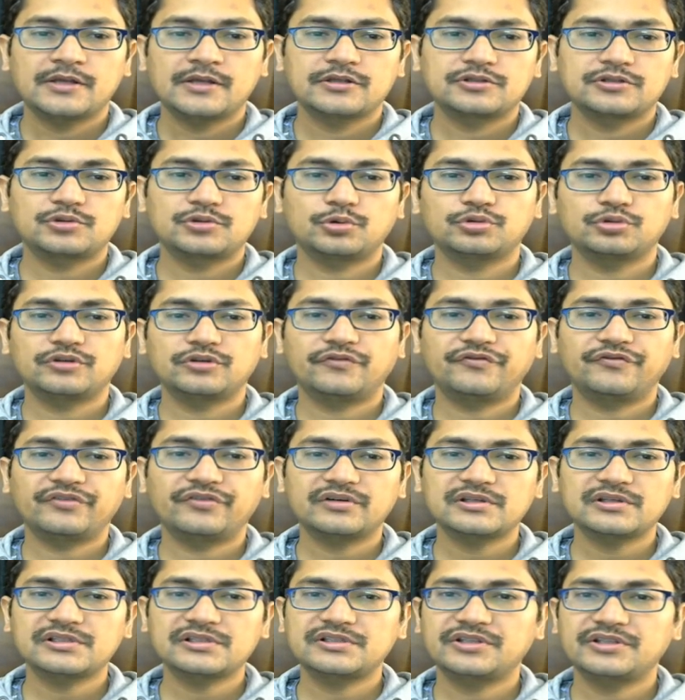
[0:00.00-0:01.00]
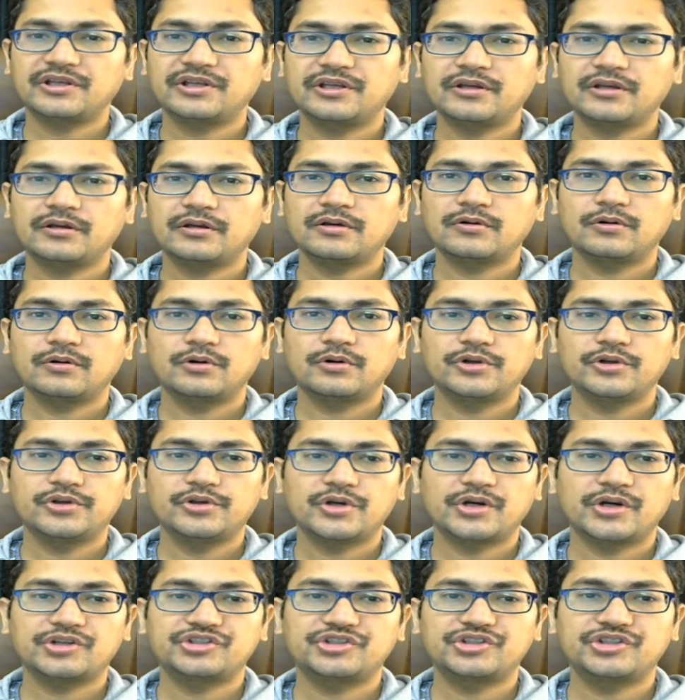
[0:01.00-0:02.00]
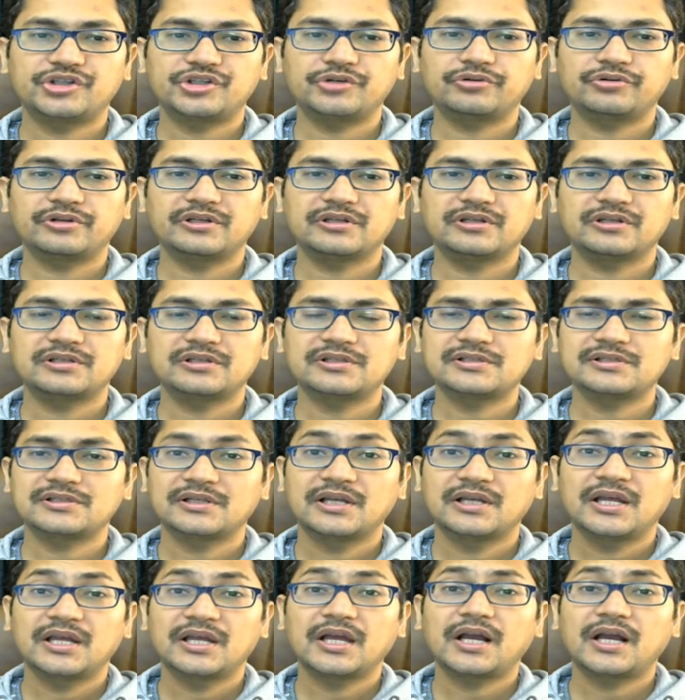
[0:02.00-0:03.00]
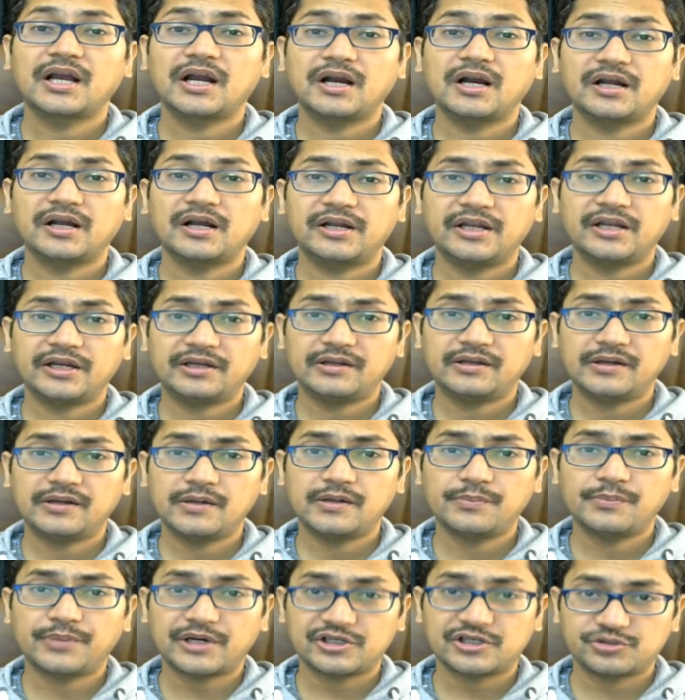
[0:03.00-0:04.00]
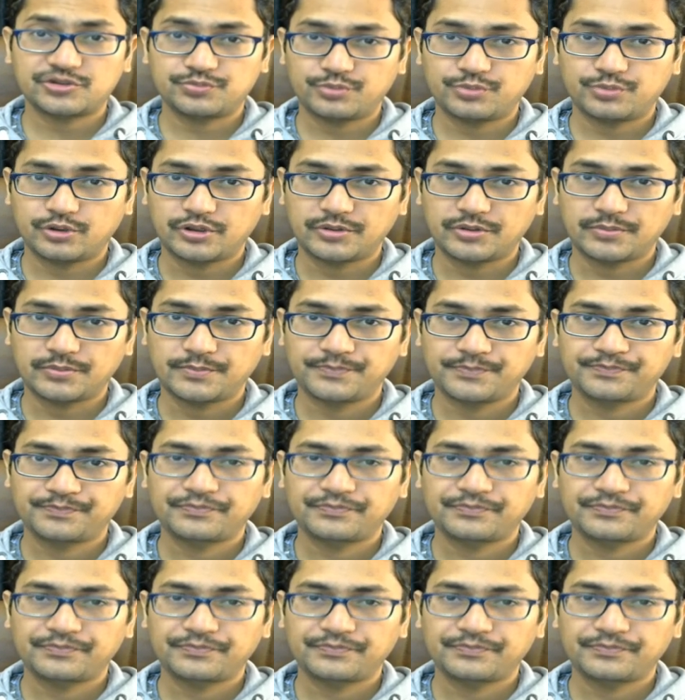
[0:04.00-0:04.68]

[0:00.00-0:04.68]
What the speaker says: So the first thing you achieved is connected pass pawn,